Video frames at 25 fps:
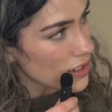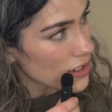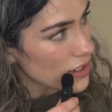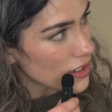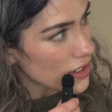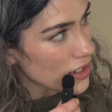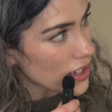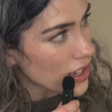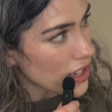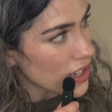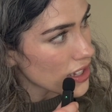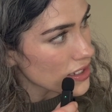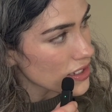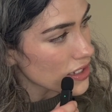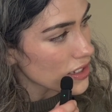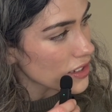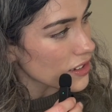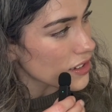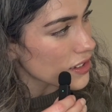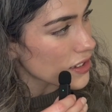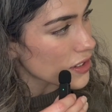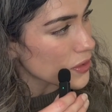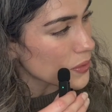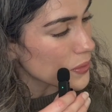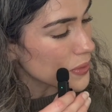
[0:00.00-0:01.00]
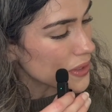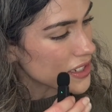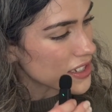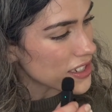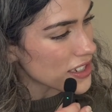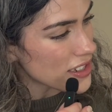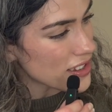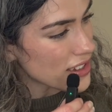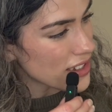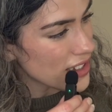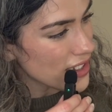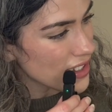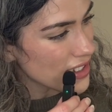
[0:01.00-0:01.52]
It has like all the witchy
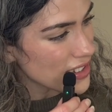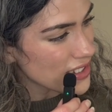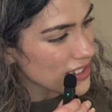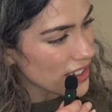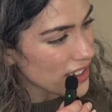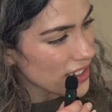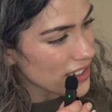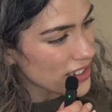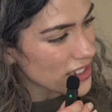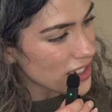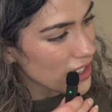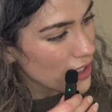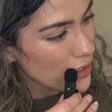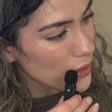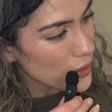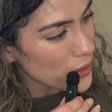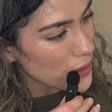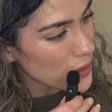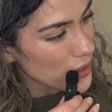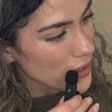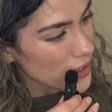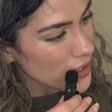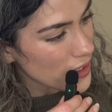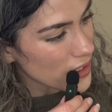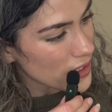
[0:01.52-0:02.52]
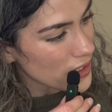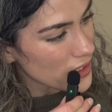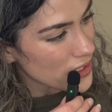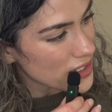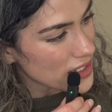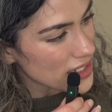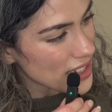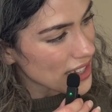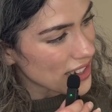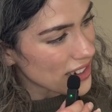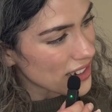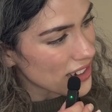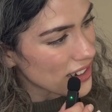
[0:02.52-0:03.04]
things like tarot cards
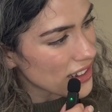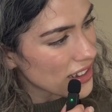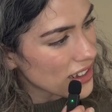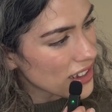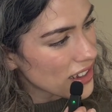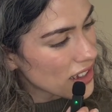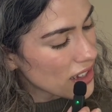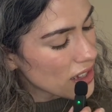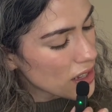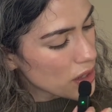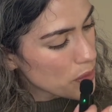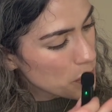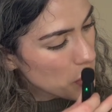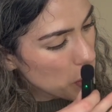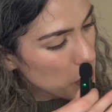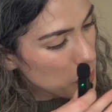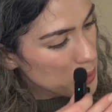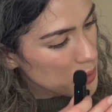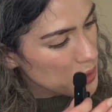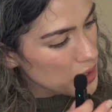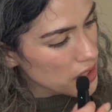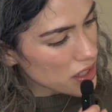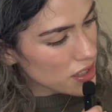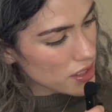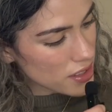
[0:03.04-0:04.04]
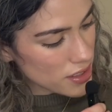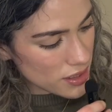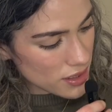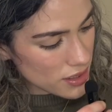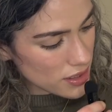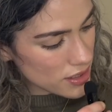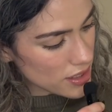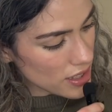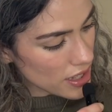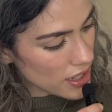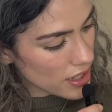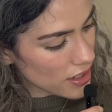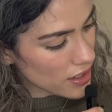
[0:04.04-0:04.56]
and
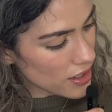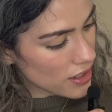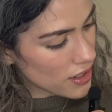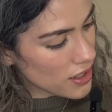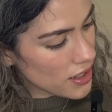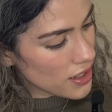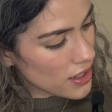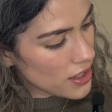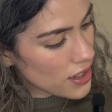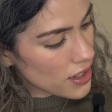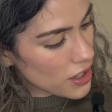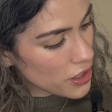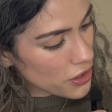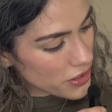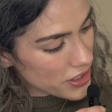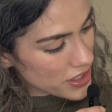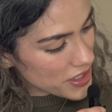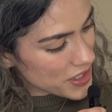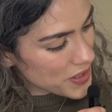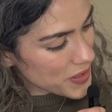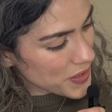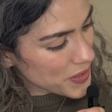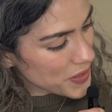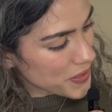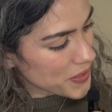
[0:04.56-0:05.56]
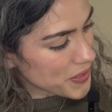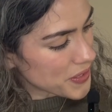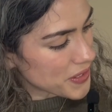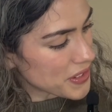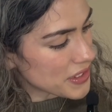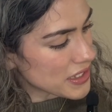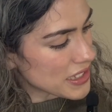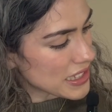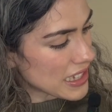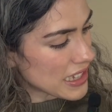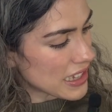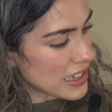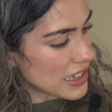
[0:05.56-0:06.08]
potions and
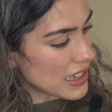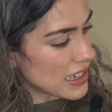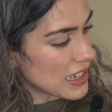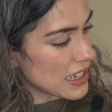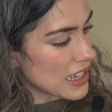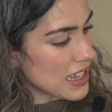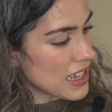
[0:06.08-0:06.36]
crystals and